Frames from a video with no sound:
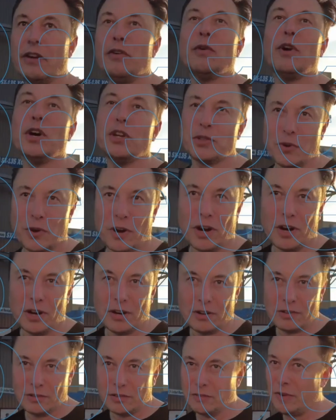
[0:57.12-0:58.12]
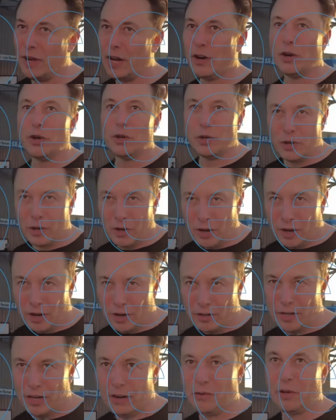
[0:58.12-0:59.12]
Everyone's wrong. No matter who you are,
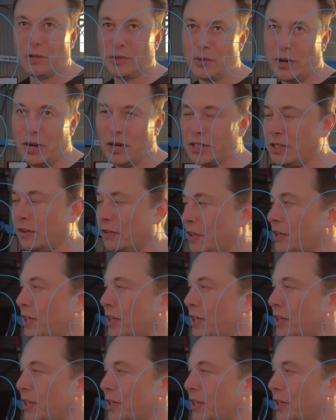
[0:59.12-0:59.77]
everyone's wrong some